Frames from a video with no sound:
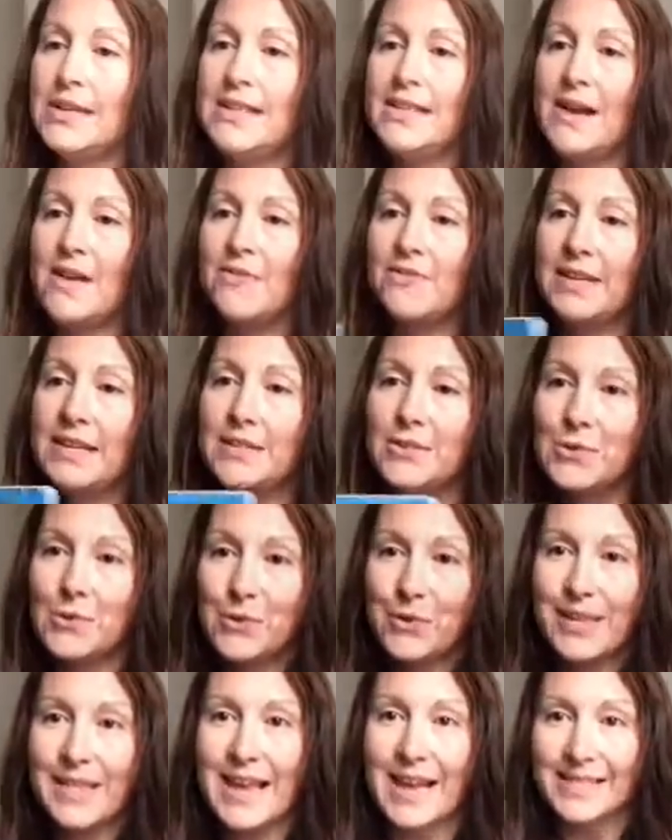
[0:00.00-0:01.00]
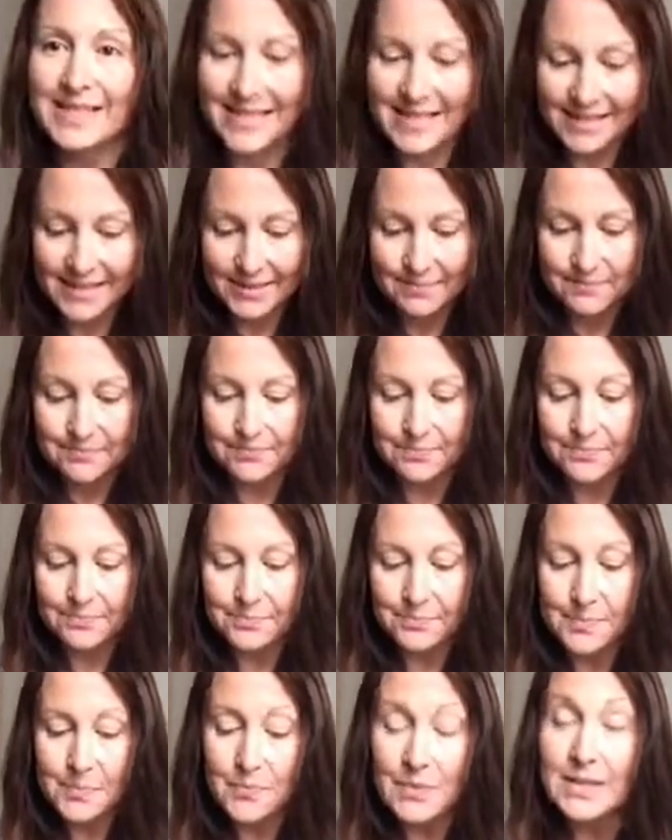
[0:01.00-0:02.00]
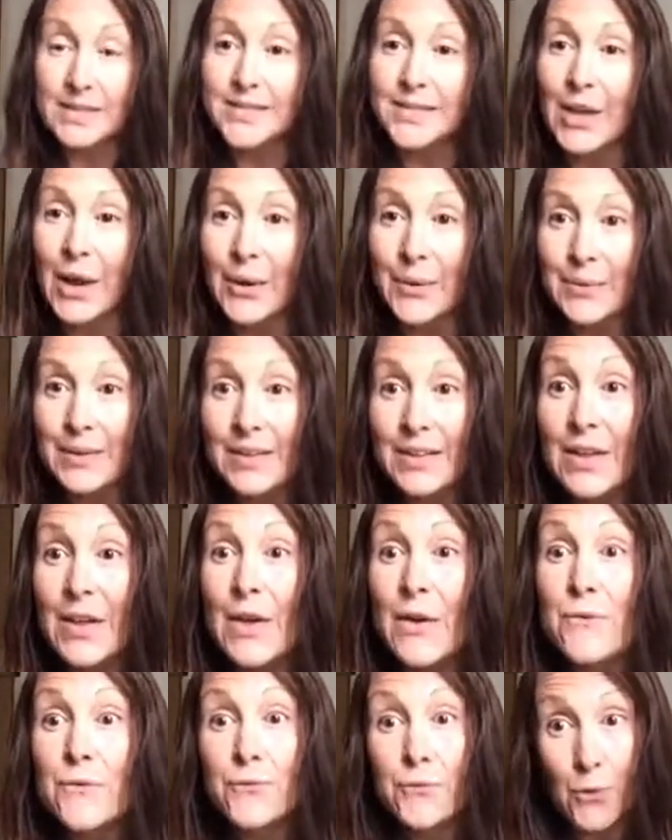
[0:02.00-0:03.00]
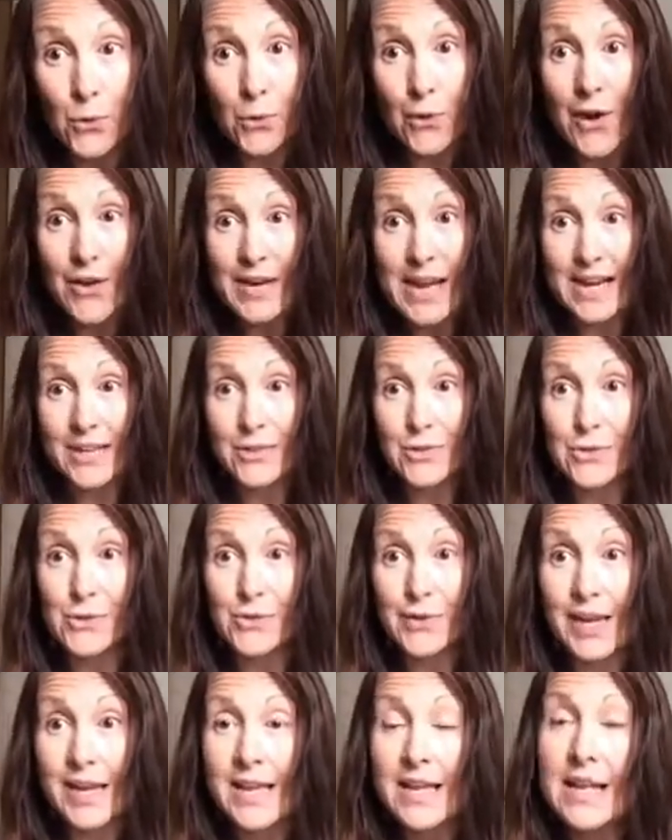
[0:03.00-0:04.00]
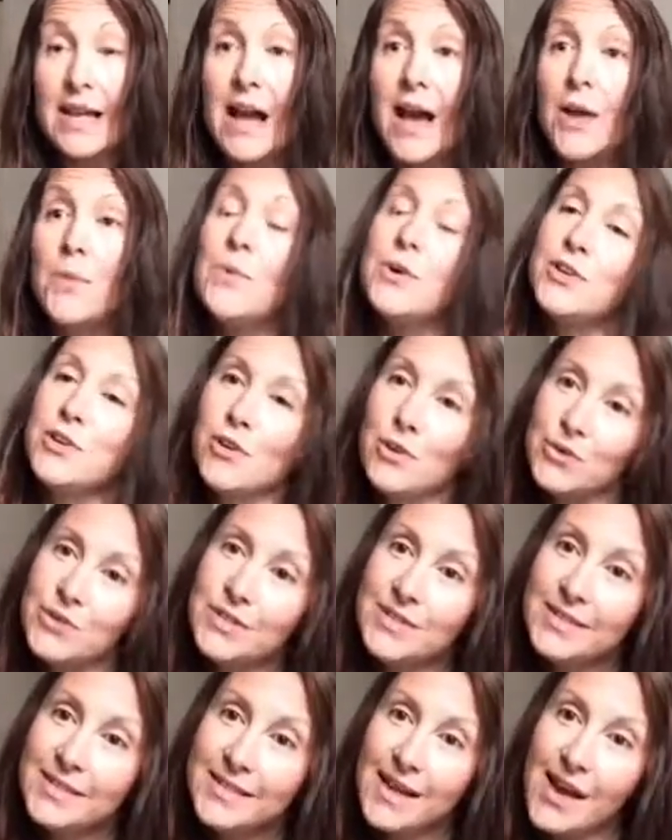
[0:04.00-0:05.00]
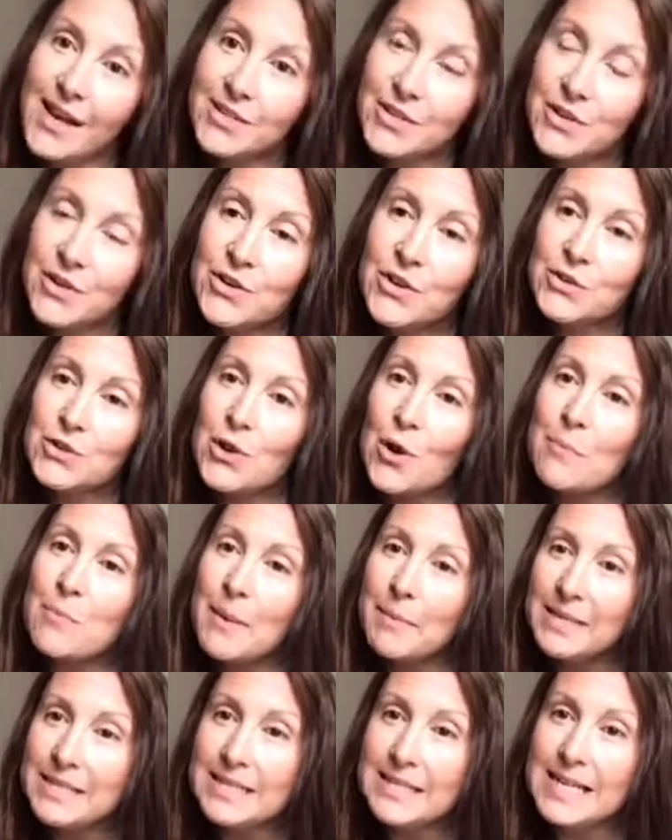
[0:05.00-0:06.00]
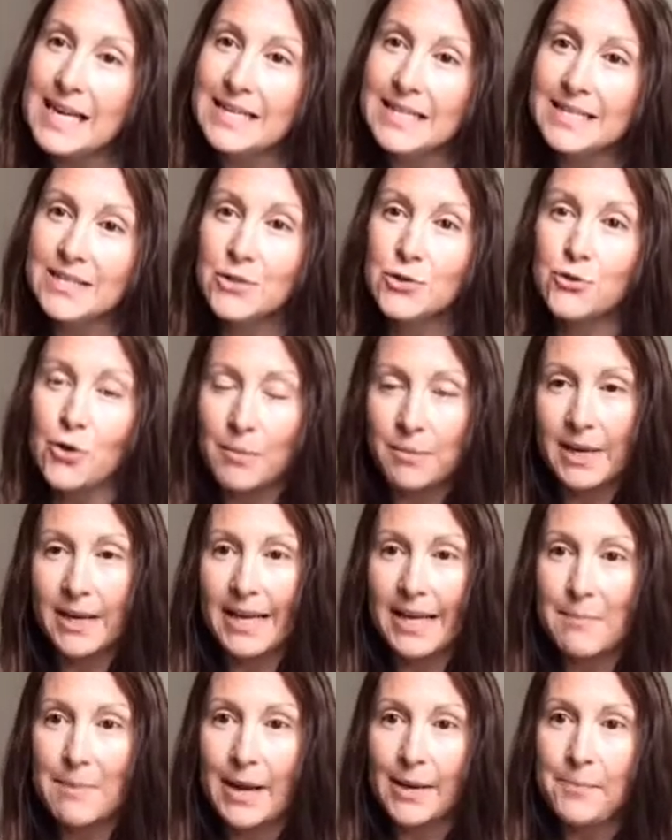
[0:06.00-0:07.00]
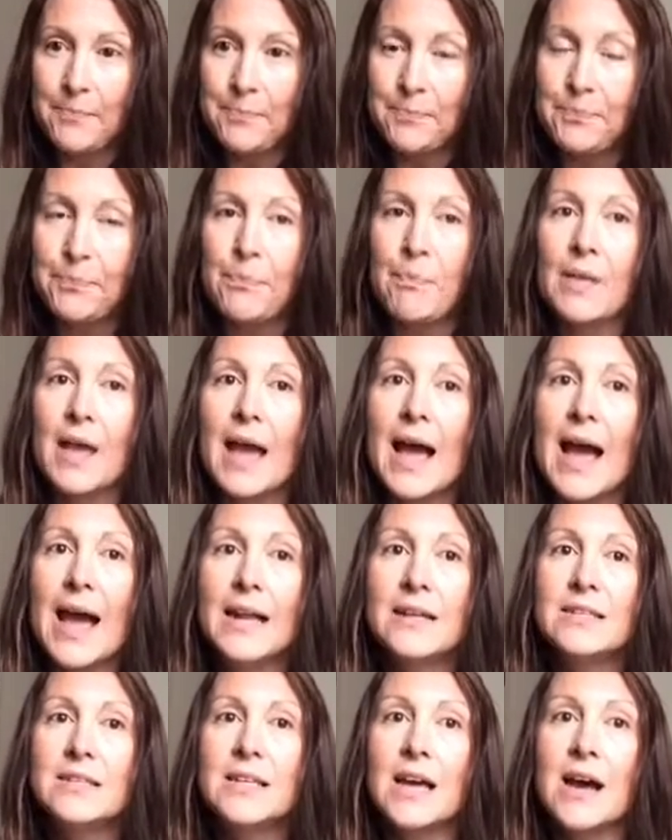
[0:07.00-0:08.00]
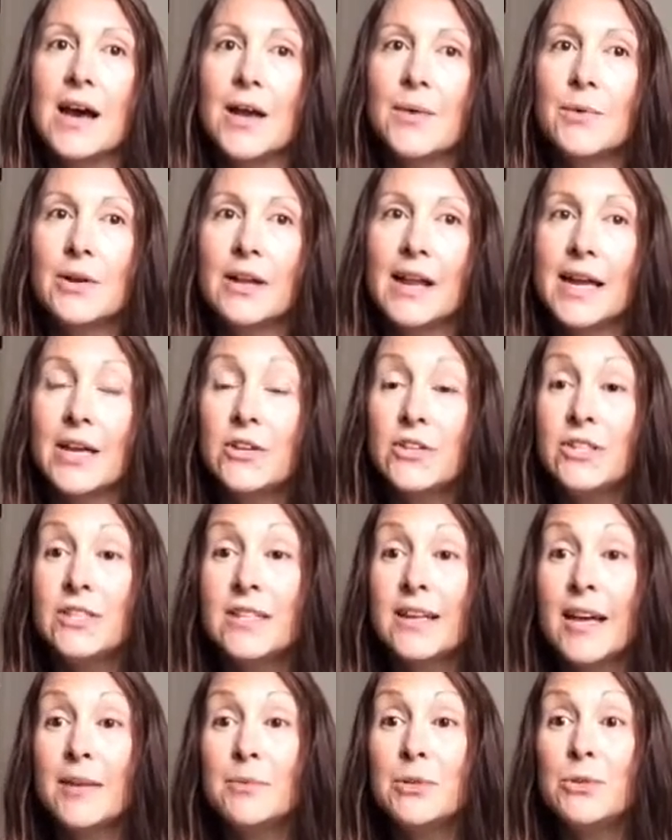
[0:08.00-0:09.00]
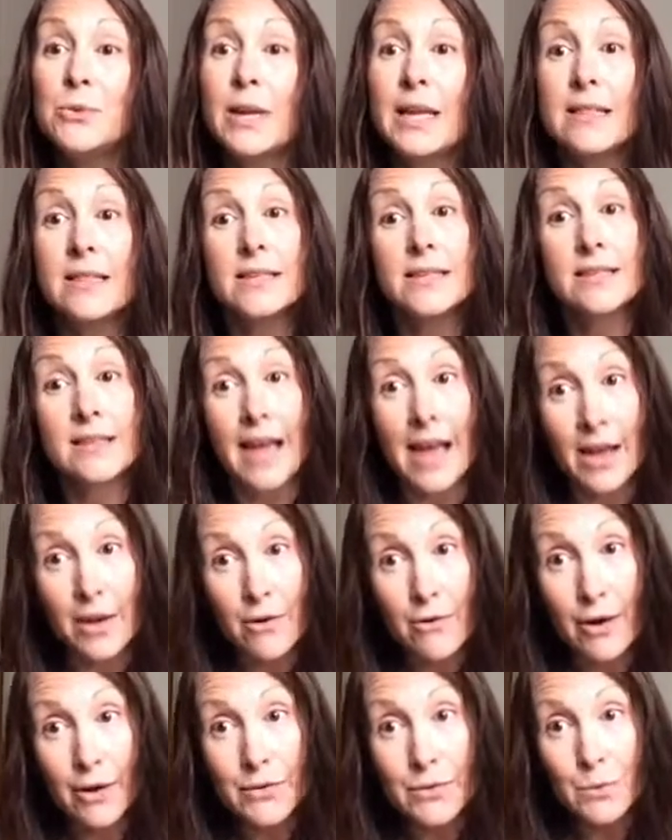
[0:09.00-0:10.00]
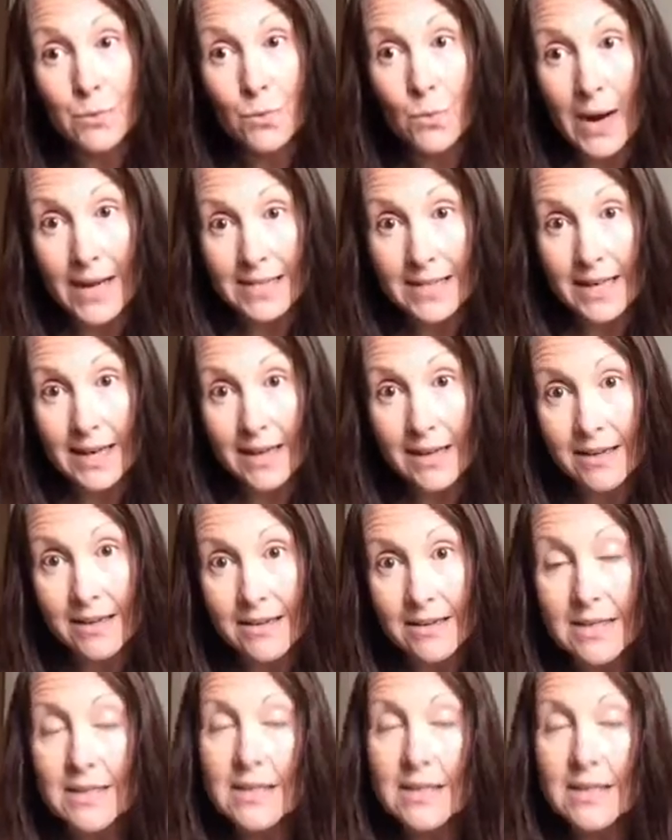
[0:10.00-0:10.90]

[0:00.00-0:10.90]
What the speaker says: a lovely story that is. So, for our next story, I want you to decide. You can ask your mummies and daddies to drop me an email, and I would like you to decide between the Scarecrow's wedding